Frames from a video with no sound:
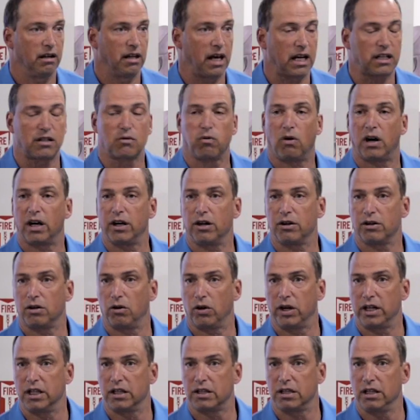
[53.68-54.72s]
That's why you're
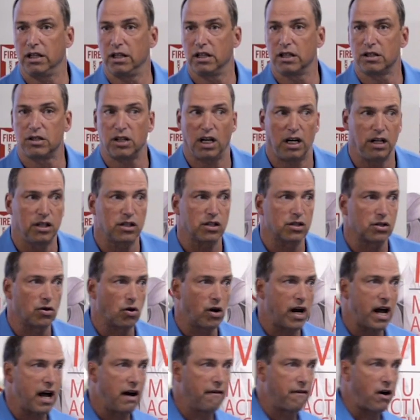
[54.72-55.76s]
going to see the changes,
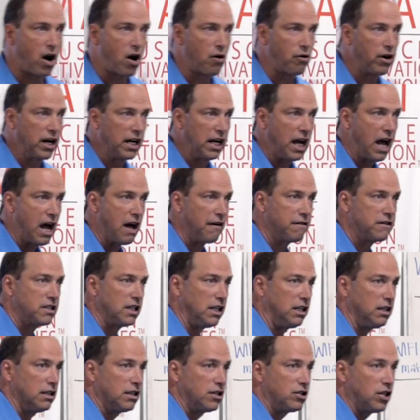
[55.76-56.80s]
or already have
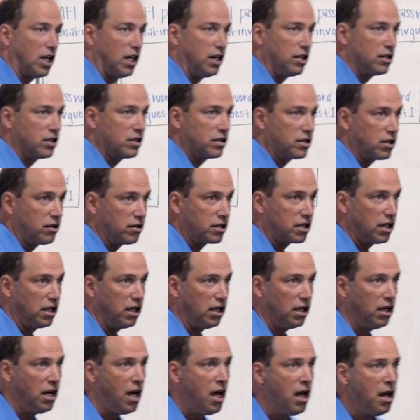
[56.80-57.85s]
seen the changes you
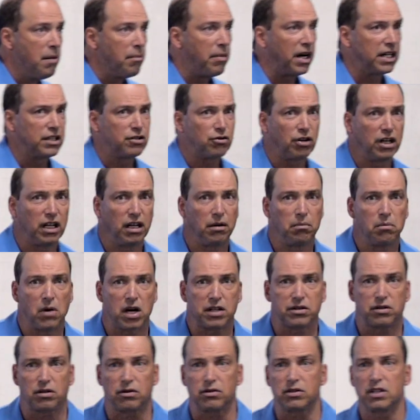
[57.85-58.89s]
see by treating
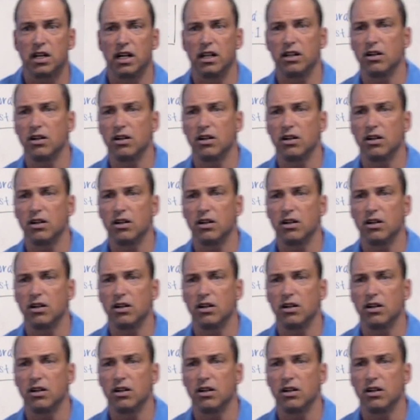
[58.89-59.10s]
muscles.